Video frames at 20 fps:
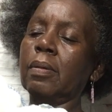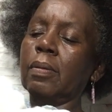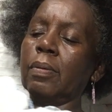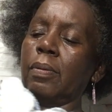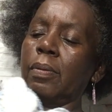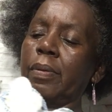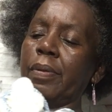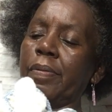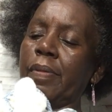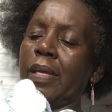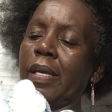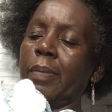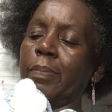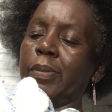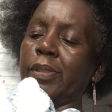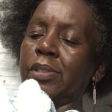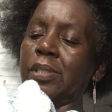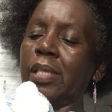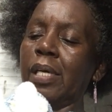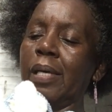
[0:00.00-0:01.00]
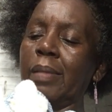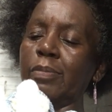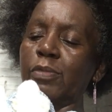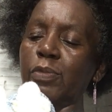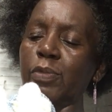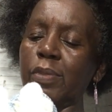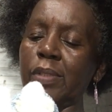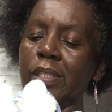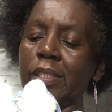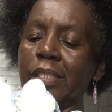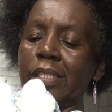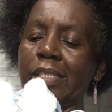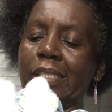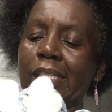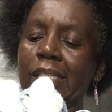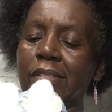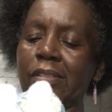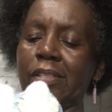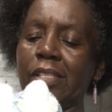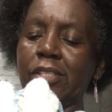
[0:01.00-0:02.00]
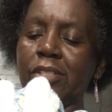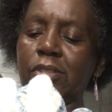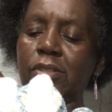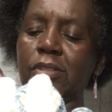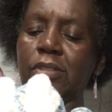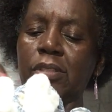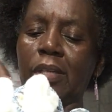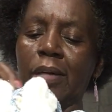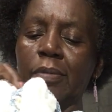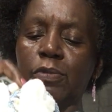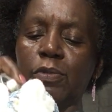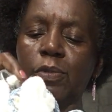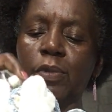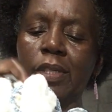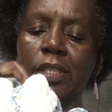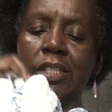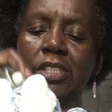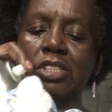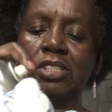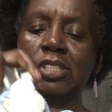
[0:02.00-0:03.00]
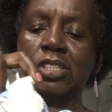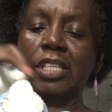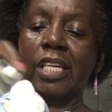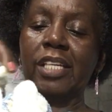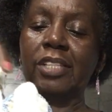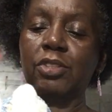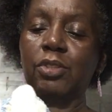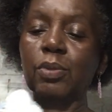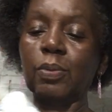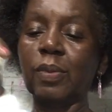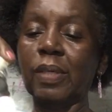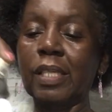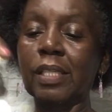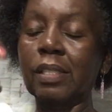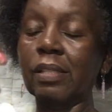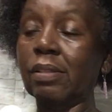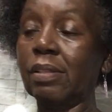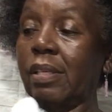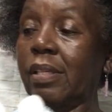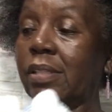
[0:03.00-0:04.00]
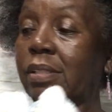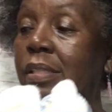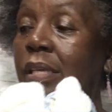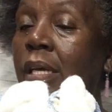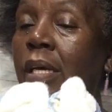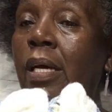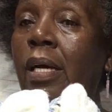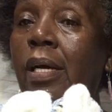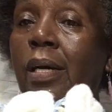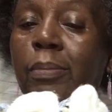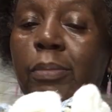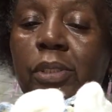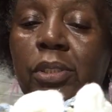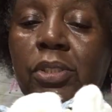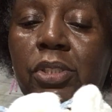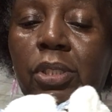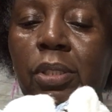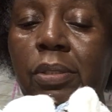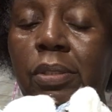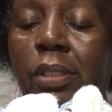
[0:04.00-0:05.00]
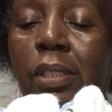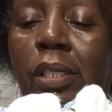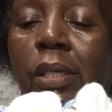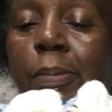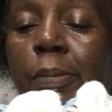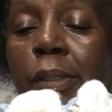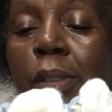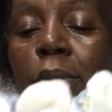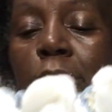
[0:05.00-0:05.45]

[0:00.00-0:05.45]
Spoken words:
on that. But see, I'm really saturating this. I'm going to turn it up and